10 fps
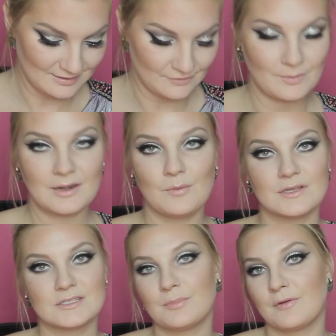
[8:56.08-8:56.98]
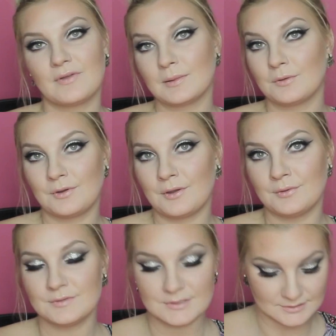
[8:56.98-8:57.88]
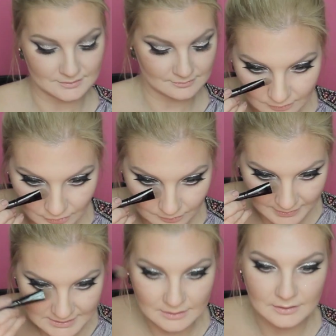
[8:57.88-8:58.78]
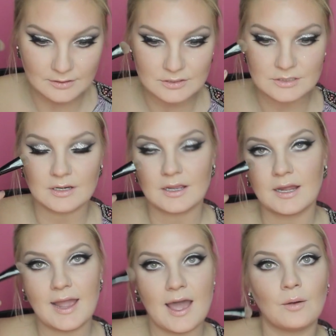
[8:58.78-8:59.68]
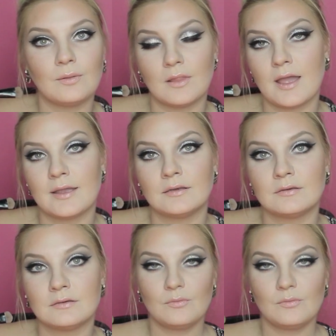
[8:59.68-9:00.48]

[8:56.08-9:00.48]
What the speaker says: Everybody wants a perfect little nose. So you're basically just going to kind of outline